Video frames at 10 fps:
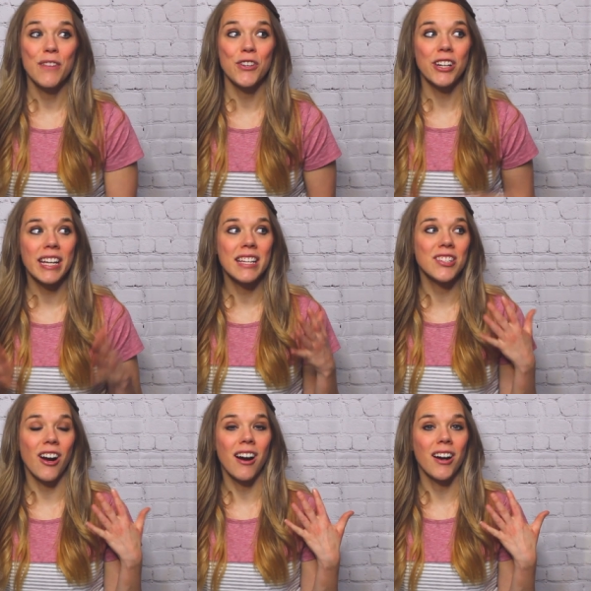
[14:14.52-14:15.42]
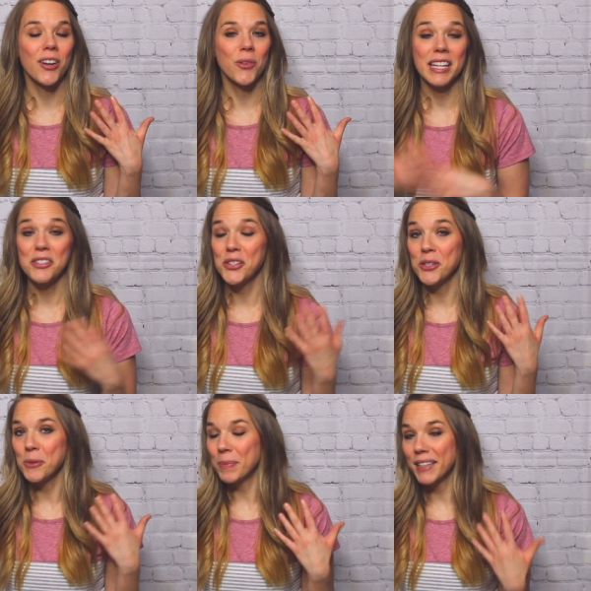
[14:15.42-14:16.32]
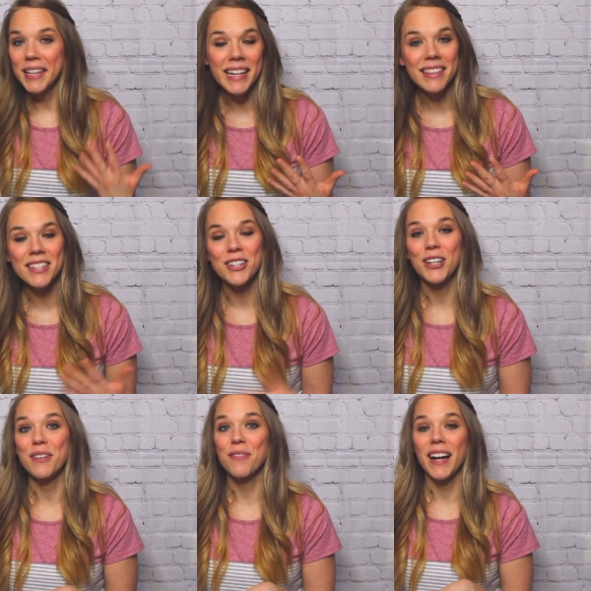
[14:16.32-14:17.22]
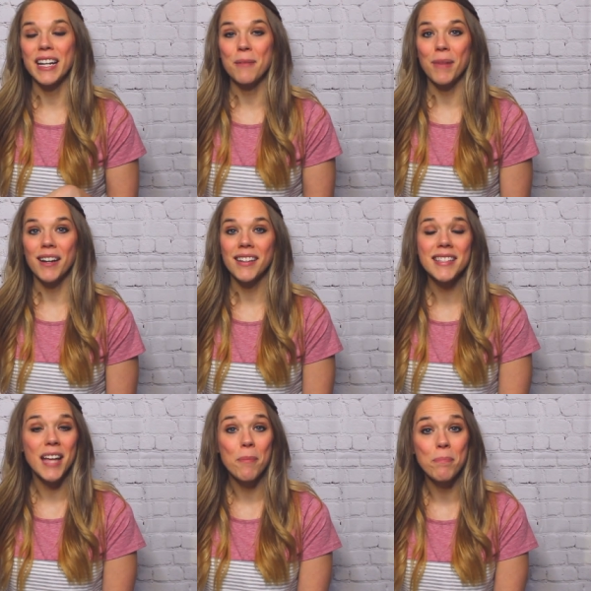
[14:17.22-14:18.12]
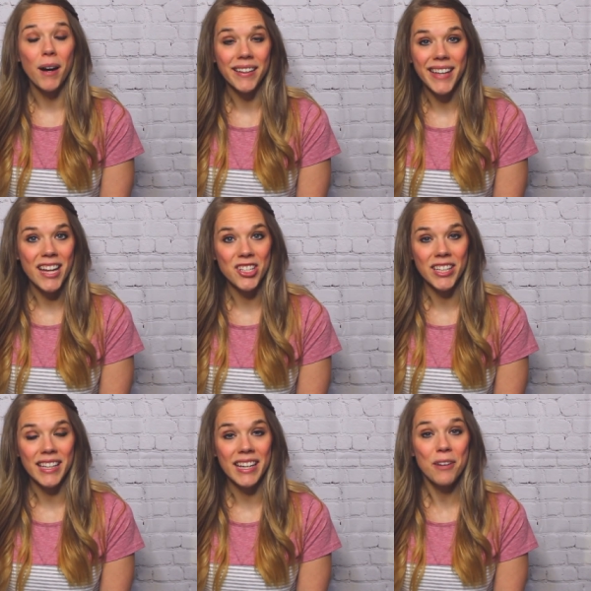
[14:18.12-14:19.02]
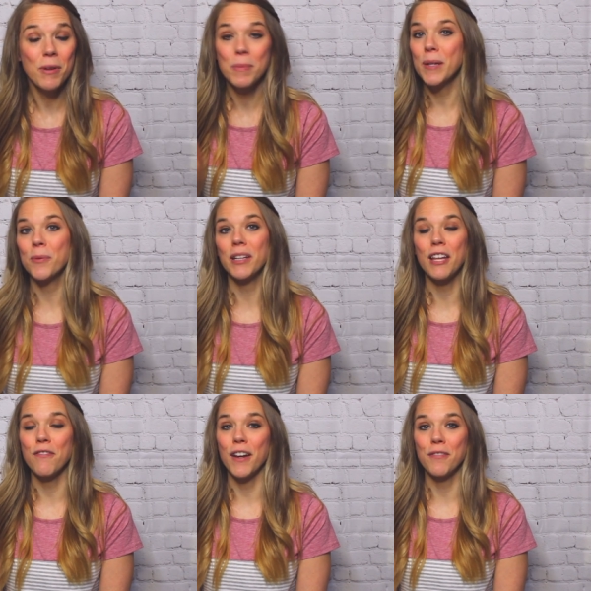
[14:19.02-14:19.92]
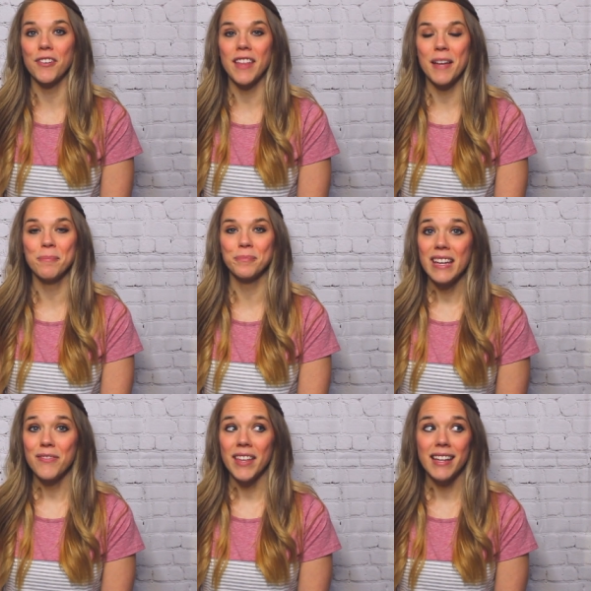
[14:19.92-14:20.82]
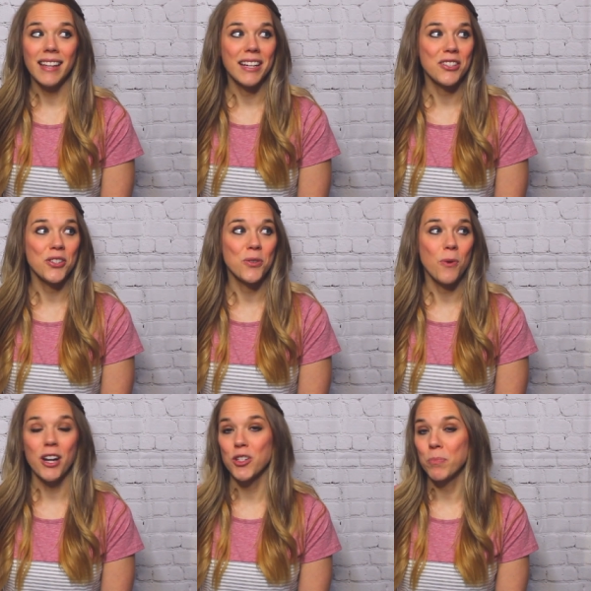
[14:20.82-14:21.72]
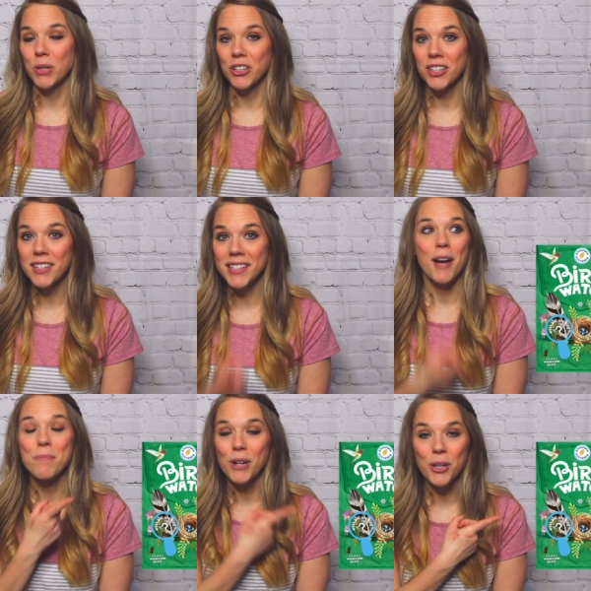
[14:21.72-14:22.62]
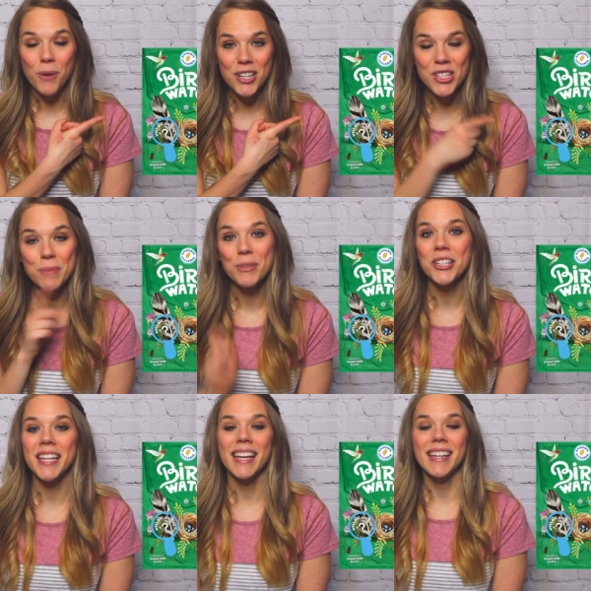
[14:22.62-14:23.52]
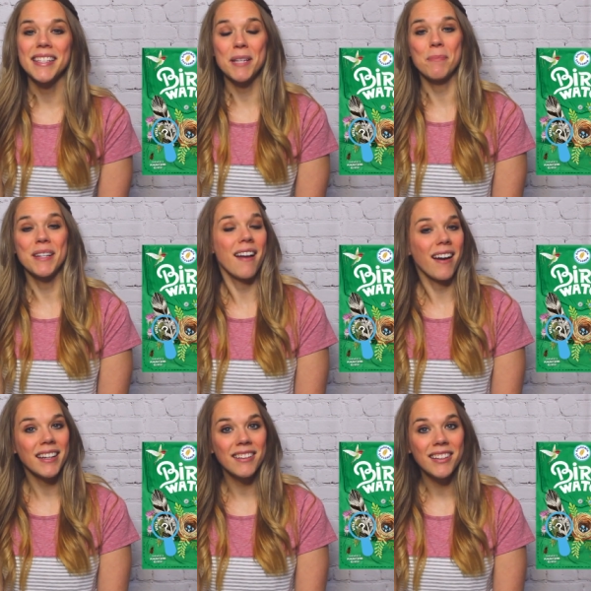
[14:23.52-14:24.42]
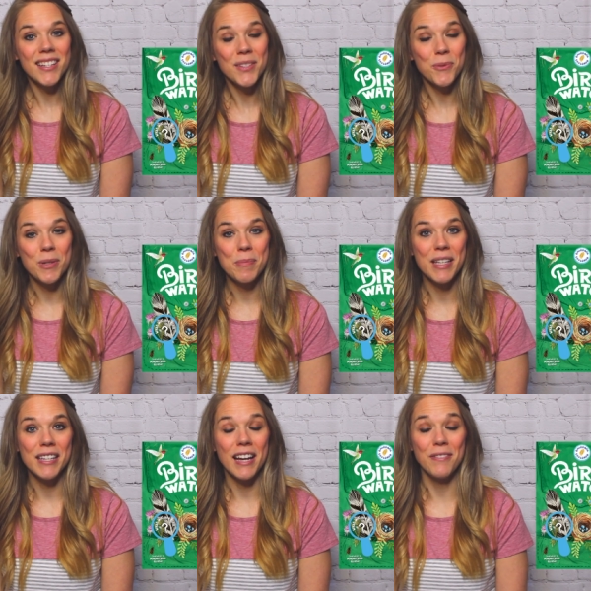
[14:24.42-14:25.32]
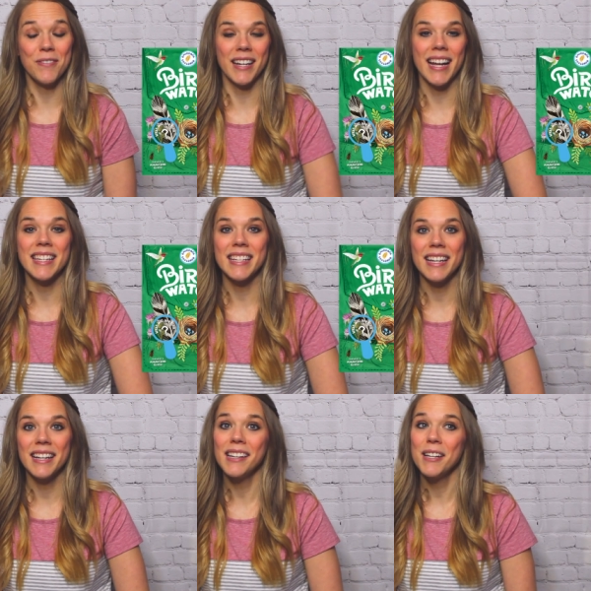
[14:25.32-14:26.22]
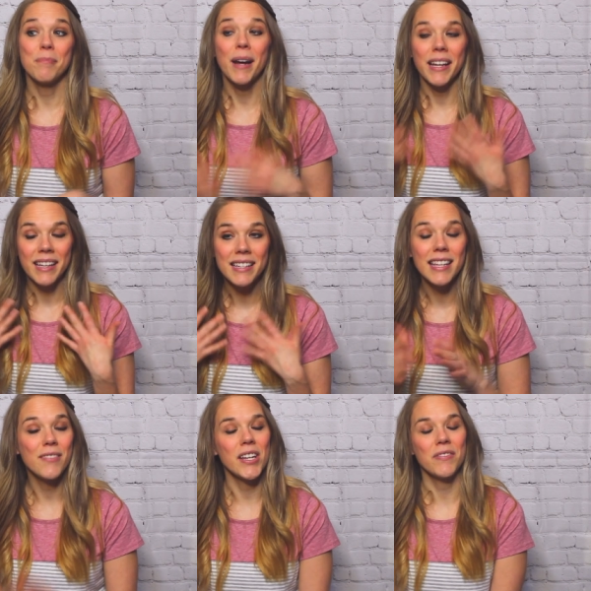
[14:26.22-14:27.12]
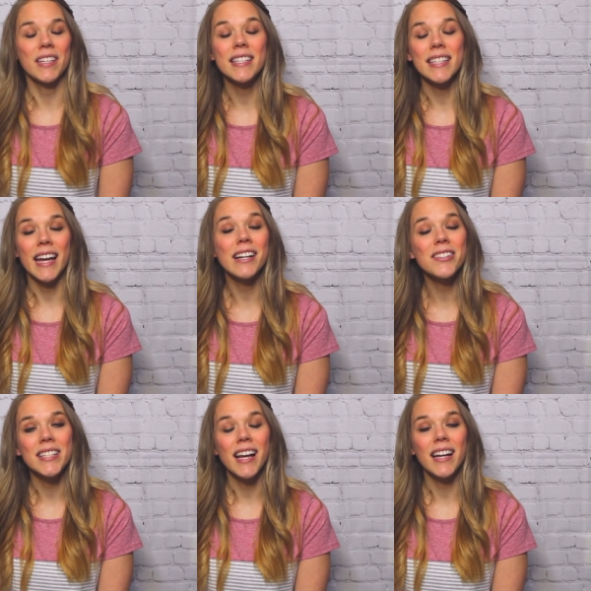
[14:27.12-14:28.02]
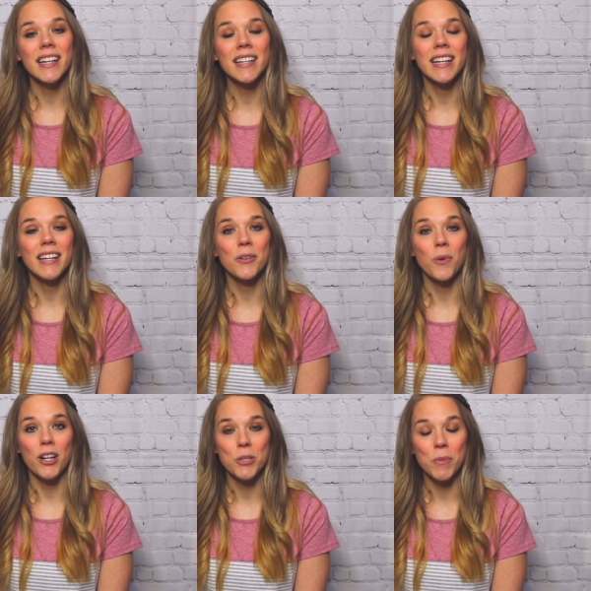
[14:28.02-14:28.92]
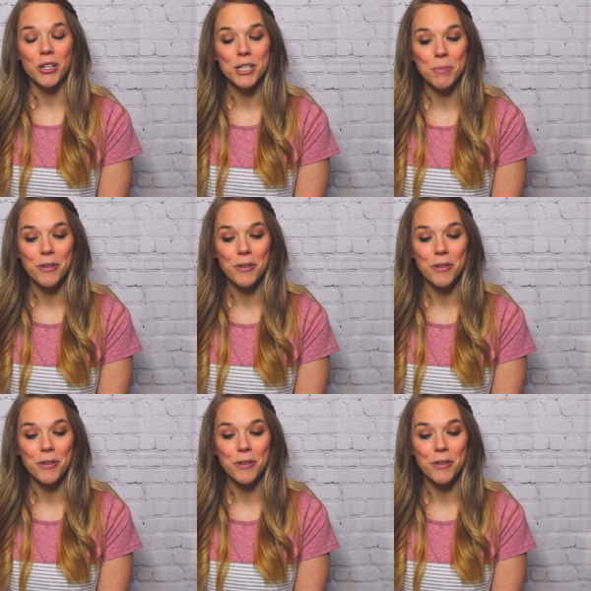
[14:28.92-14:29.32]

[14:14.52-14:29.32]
If your kids are into playing in the dirt and finding bugs, a bug catching kit would be really fun for them. If they like to watch birds, a bird watching book and some binoculars would be a fun idea. My kids have definitely sat outside and watched birds